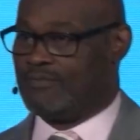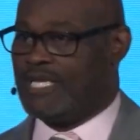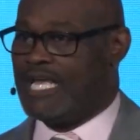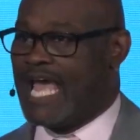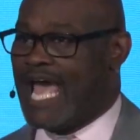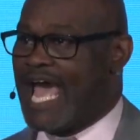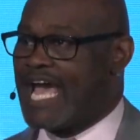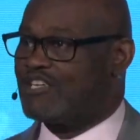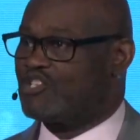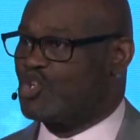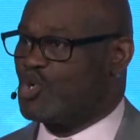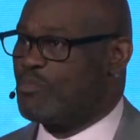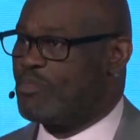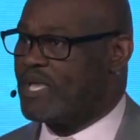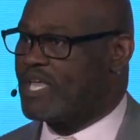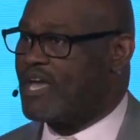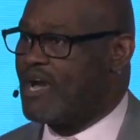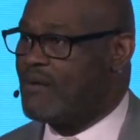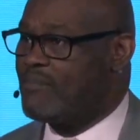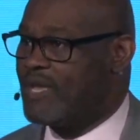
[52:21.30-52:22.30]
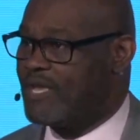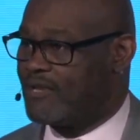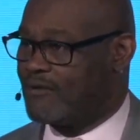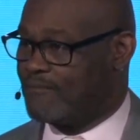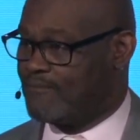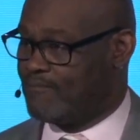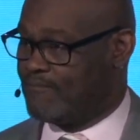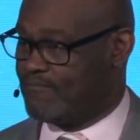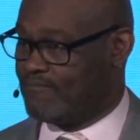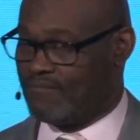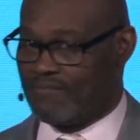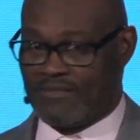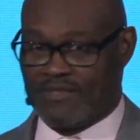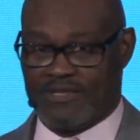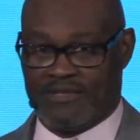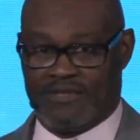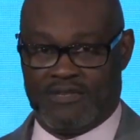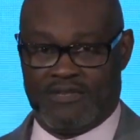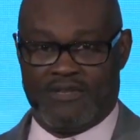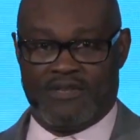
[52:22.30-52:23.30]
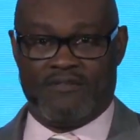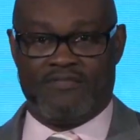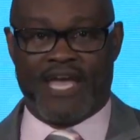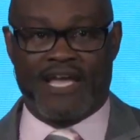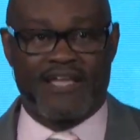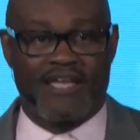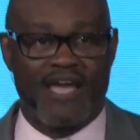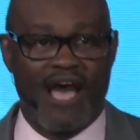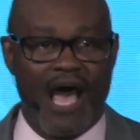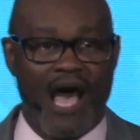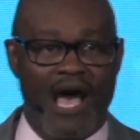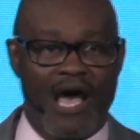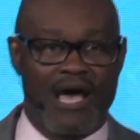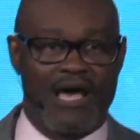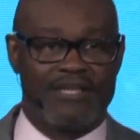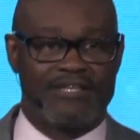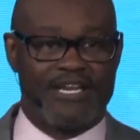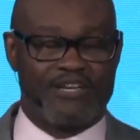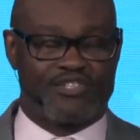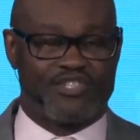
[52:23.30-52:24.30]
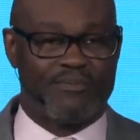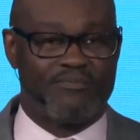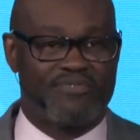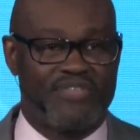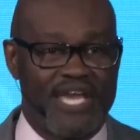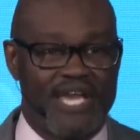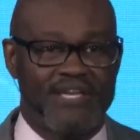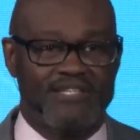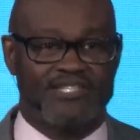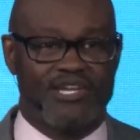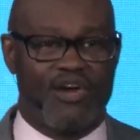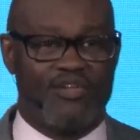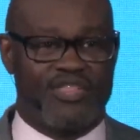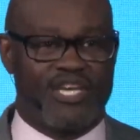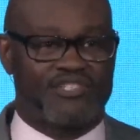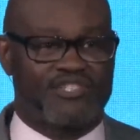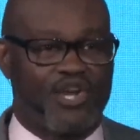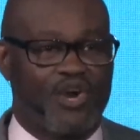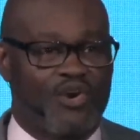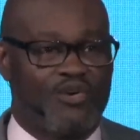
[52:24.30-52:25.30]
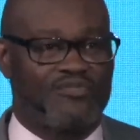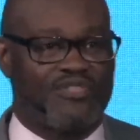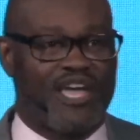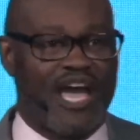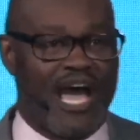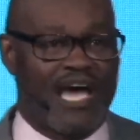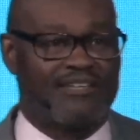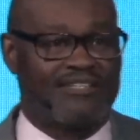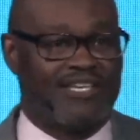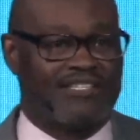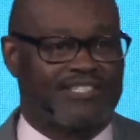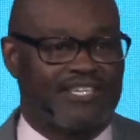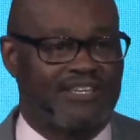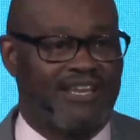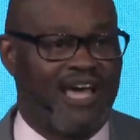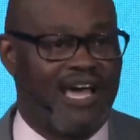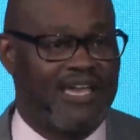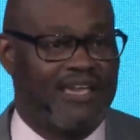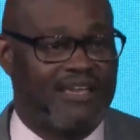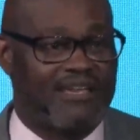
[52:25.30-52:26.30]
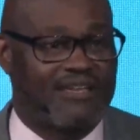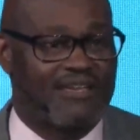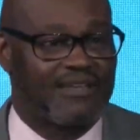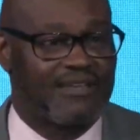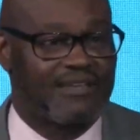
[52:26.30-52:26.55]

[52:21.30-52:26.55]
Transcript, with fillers: as you're becoming that God, there's some things on this earth God doesn't like.